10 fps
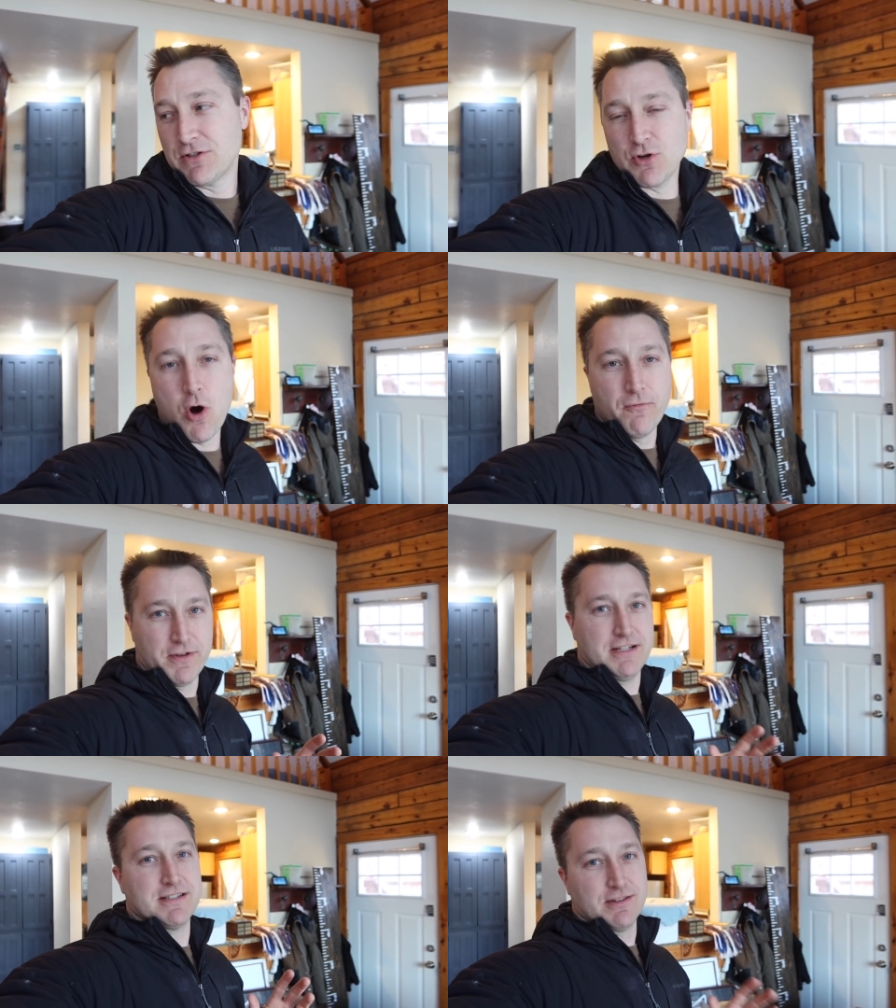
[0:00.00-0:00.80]
So
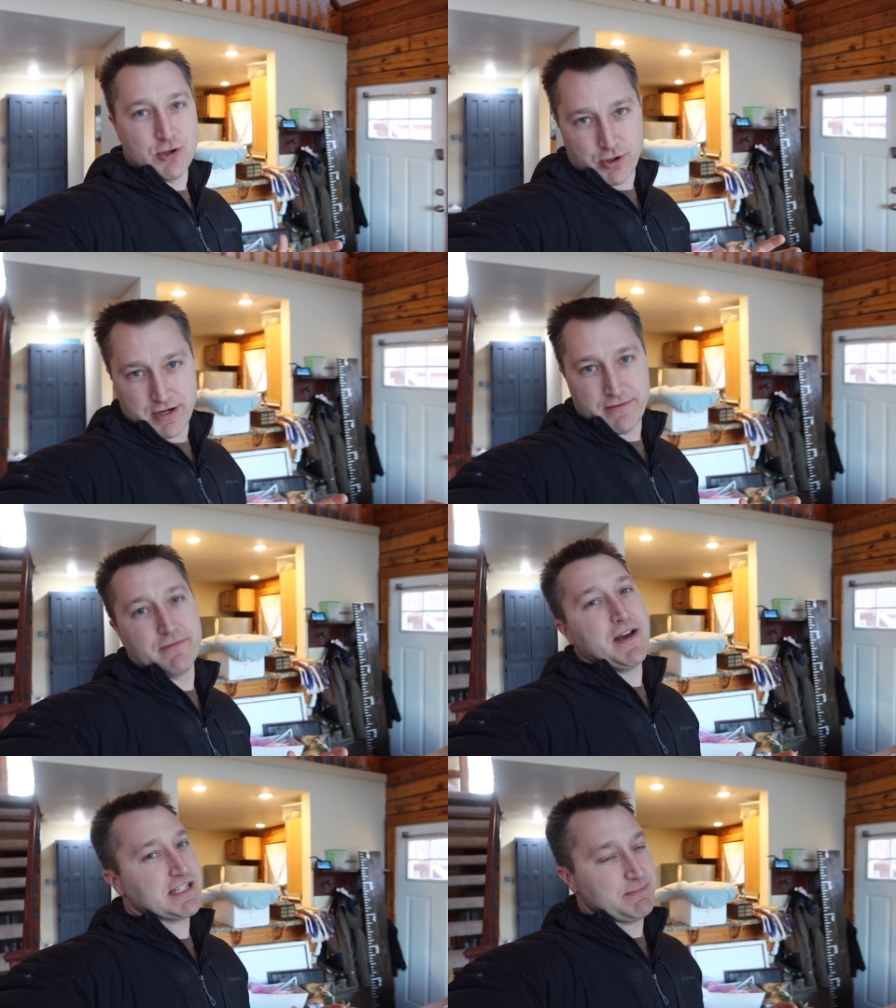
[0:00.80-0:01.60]
hopefully it's a lucrative
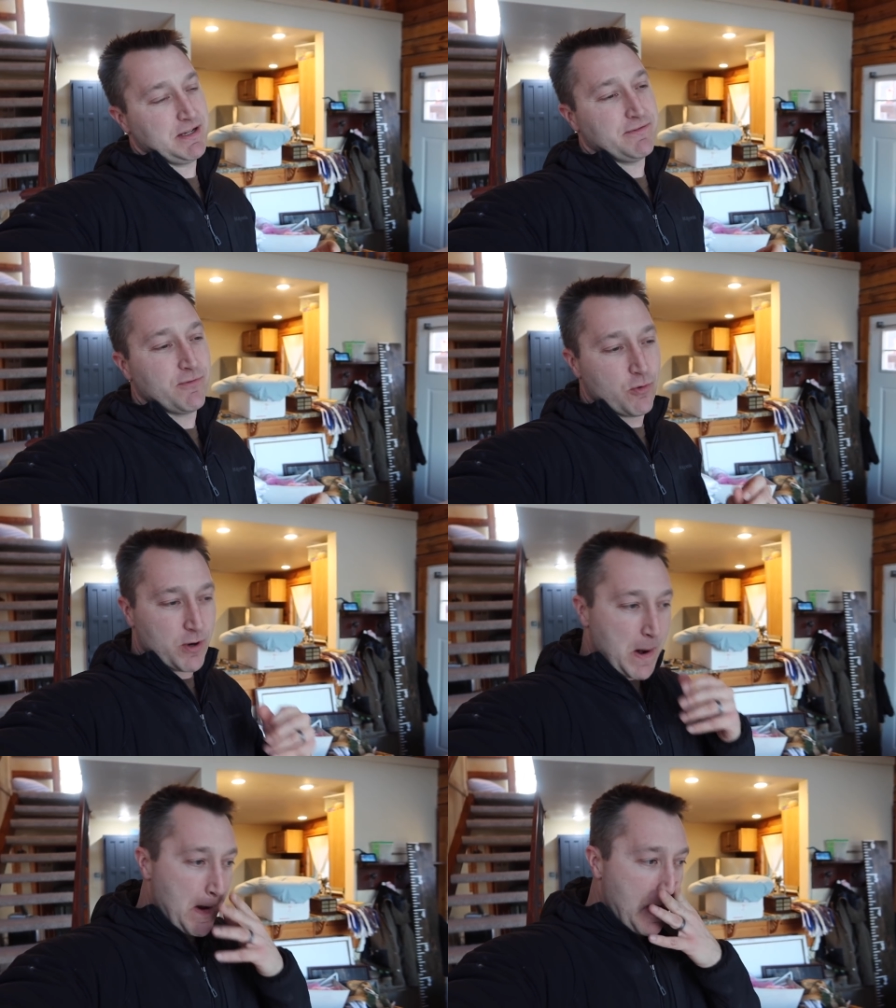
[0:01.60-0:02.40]
investment
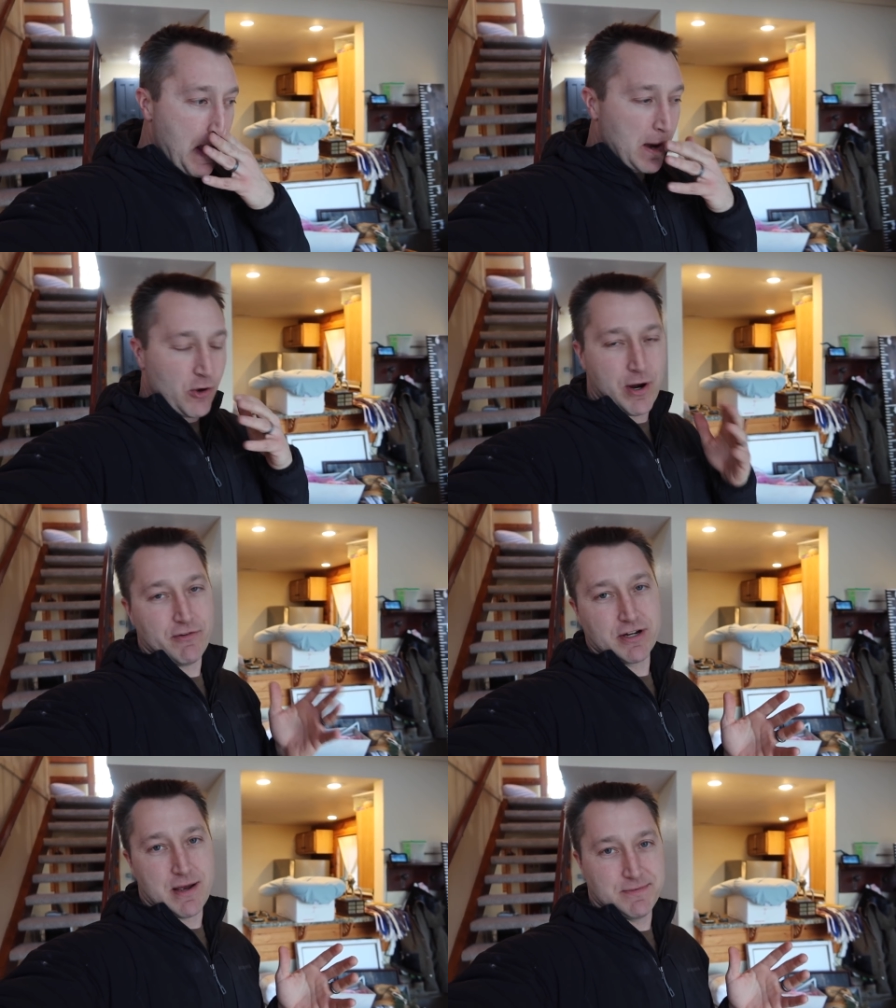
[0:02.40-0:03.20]
for
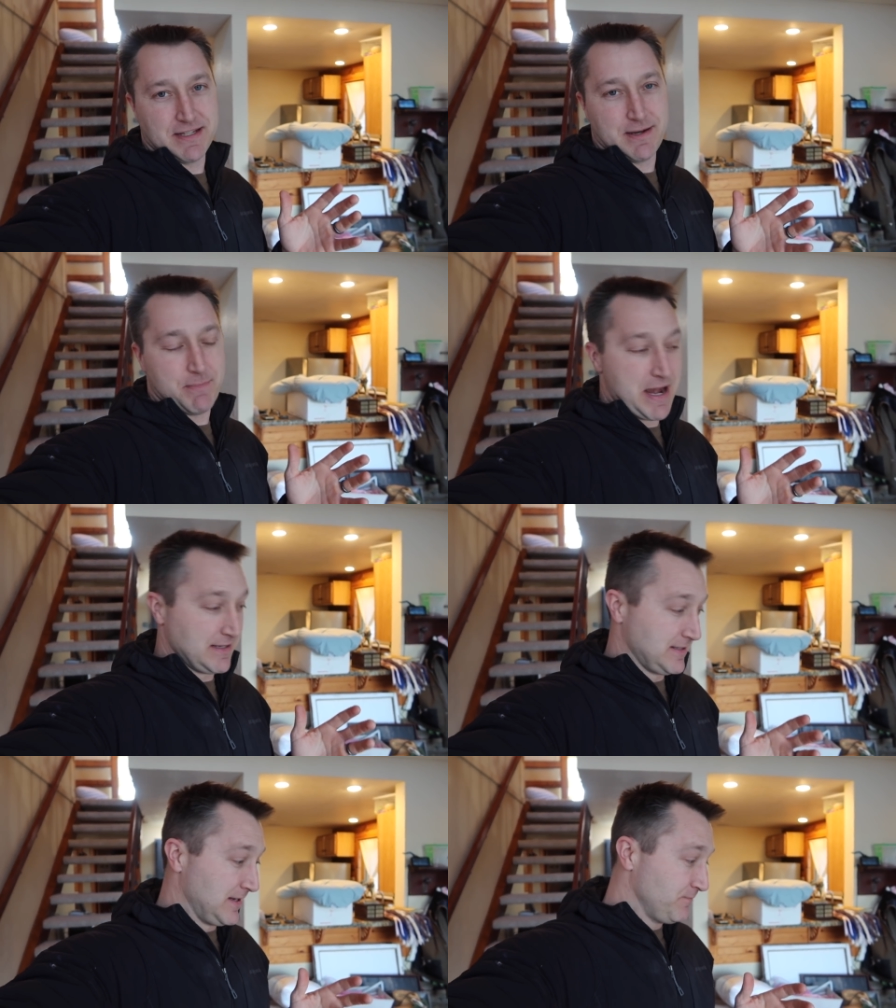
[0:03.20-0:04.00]
whoever comes in and
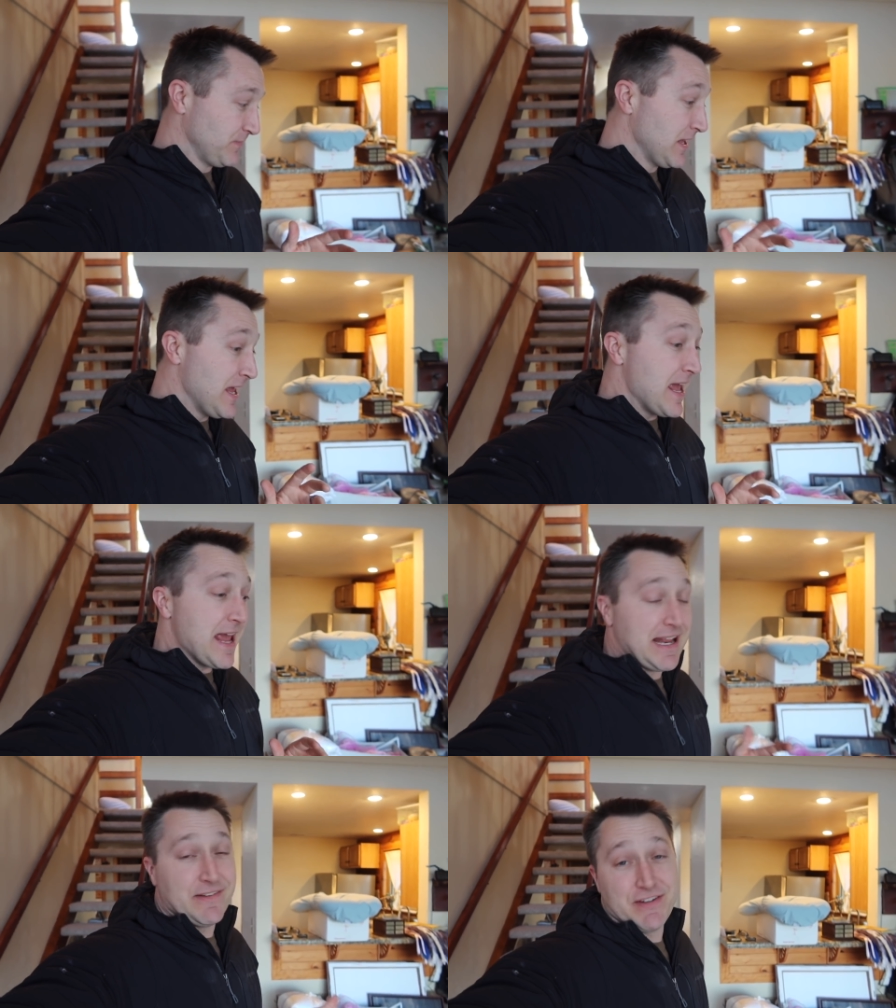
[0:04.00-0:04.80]
buys it.
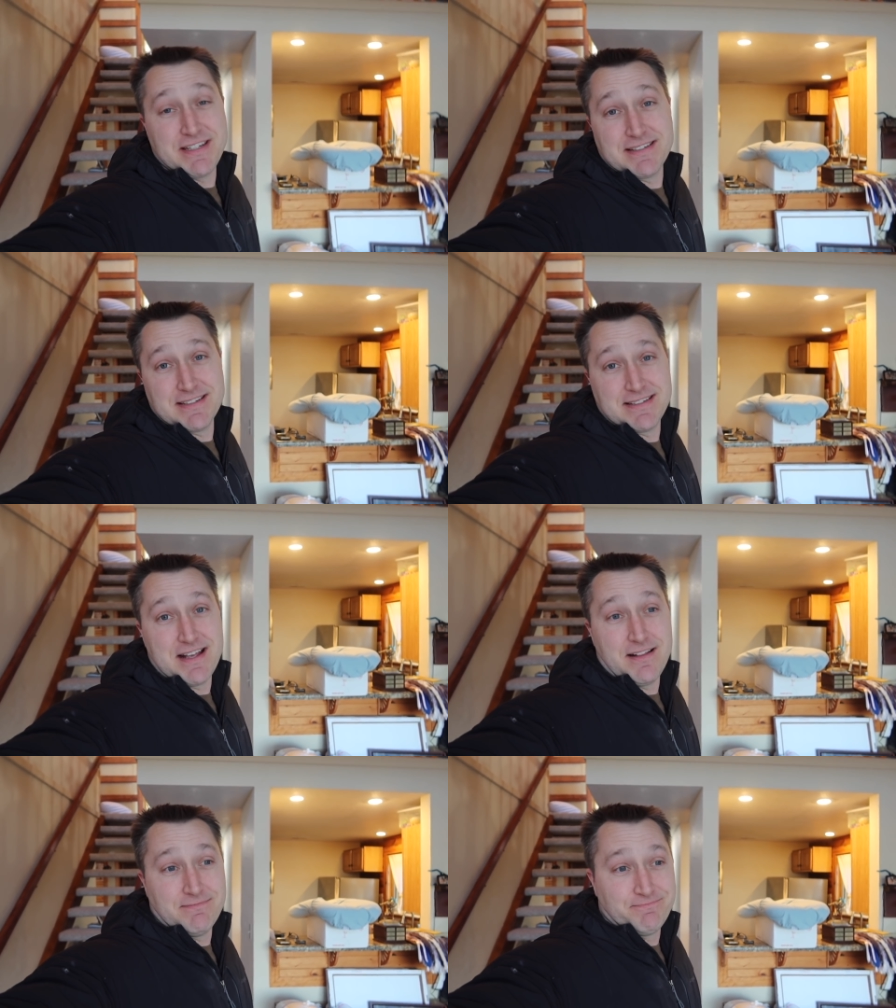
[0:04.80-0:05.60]
And if it doesn't
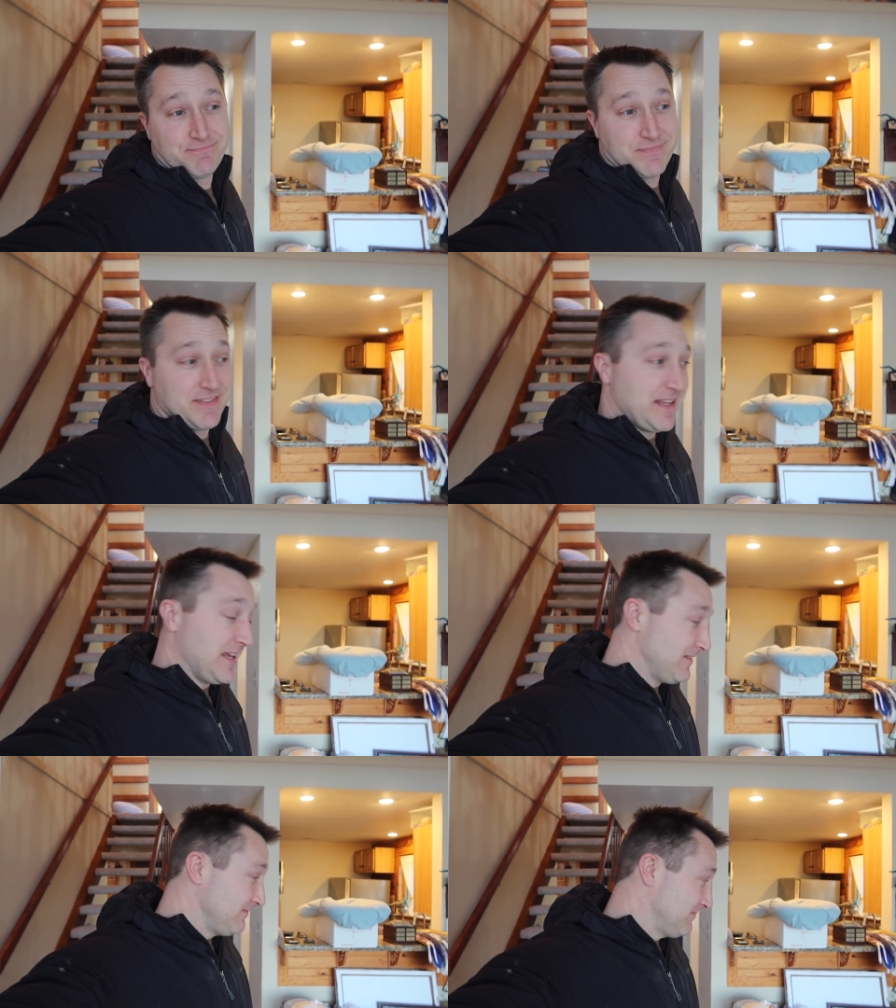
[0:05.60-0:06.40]
sell,
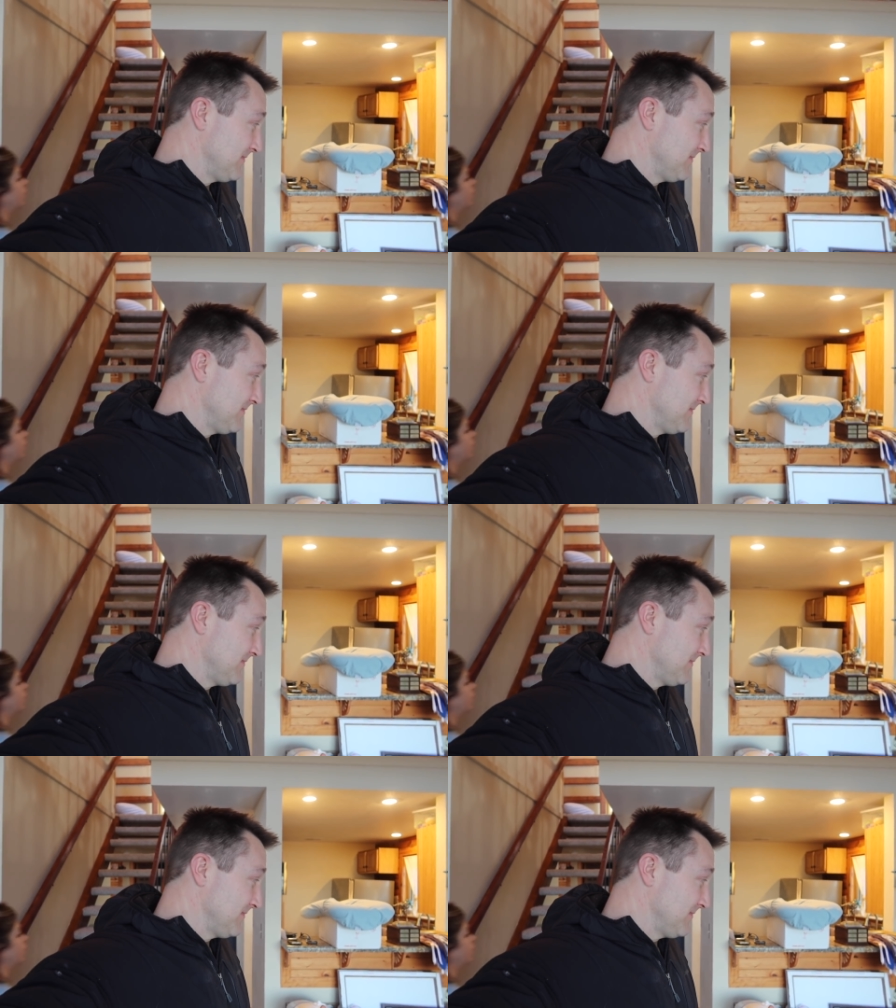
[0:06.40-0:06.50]
then